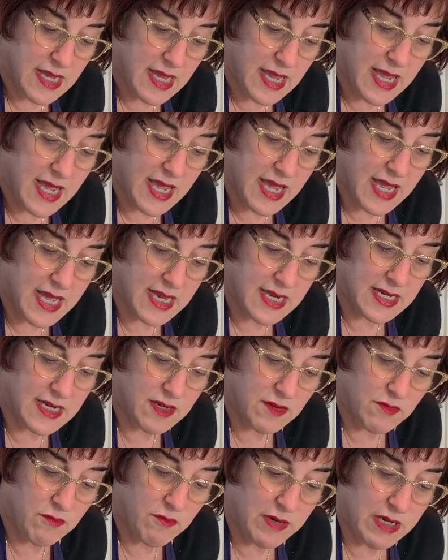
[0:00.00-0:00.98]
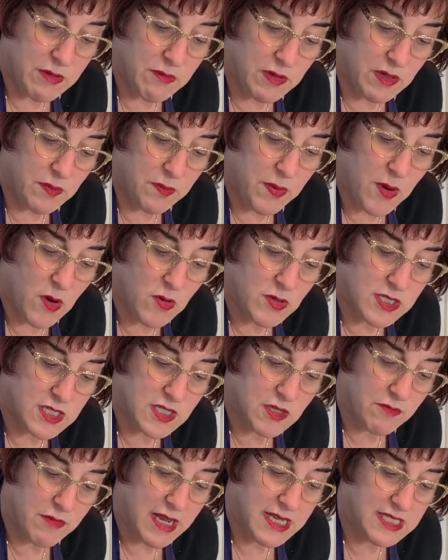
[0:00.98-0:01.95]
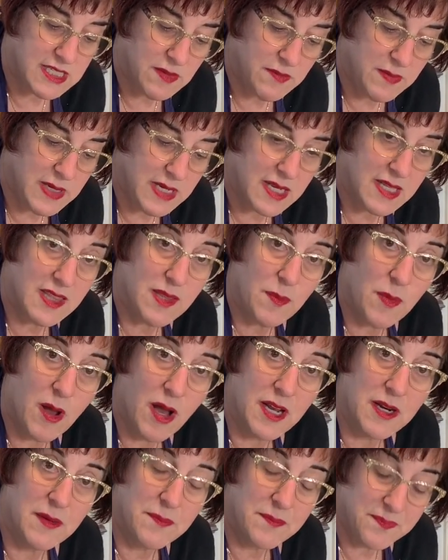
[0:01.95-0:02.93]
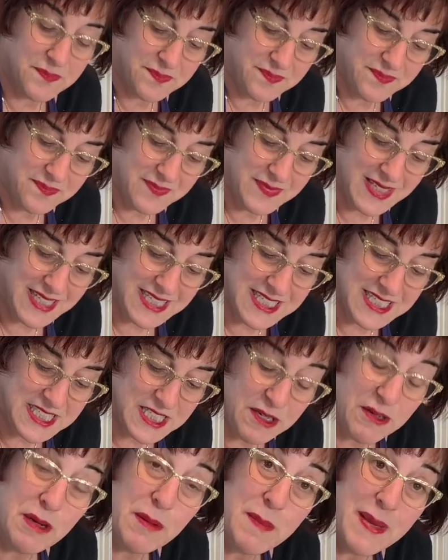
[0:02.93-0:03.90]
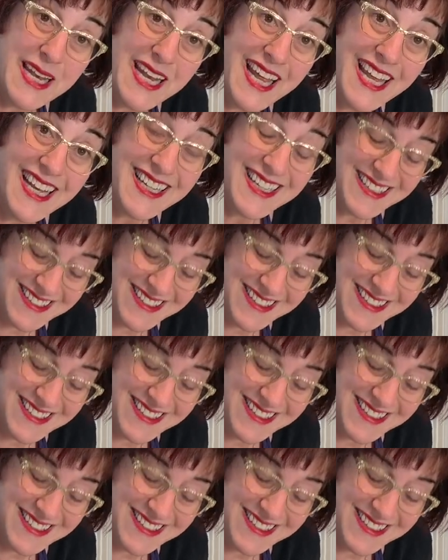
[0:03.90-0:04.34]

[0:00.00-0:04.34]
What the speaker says: And we will post the recipe at the bottom. See you in a minute.